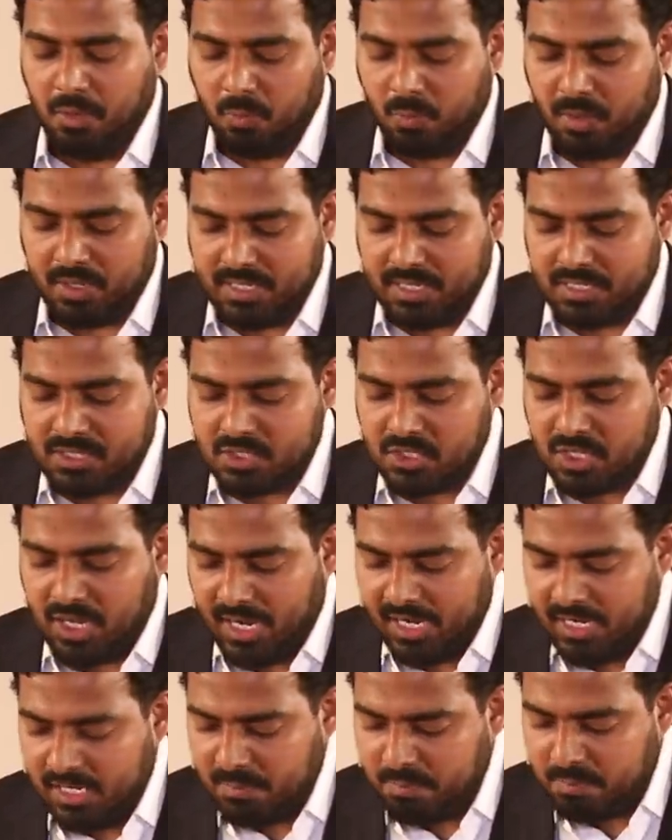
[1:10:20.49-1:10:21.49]
when the
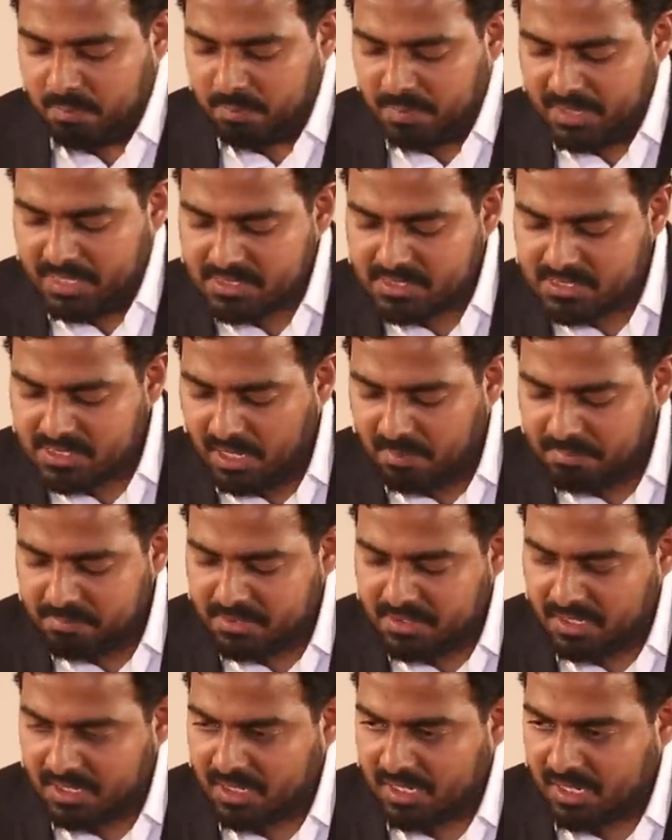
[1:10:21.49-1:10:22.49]
child picks
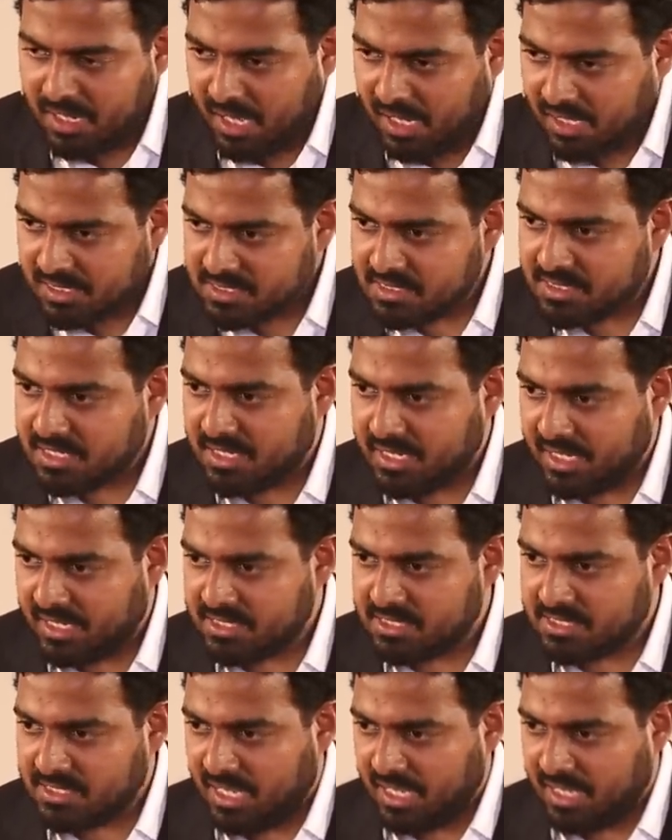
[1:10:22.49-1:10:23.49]
up the glass the
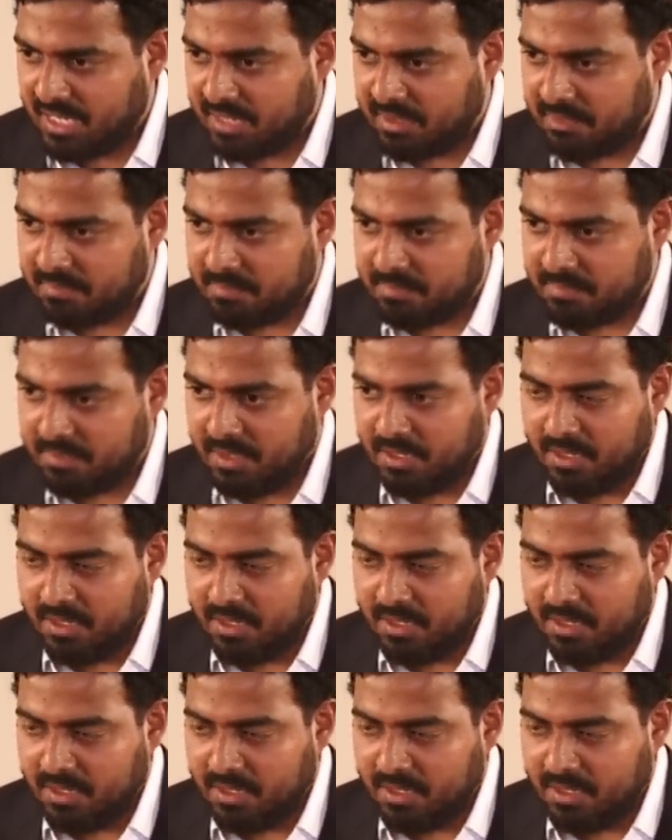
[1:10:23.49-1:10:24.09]
next time,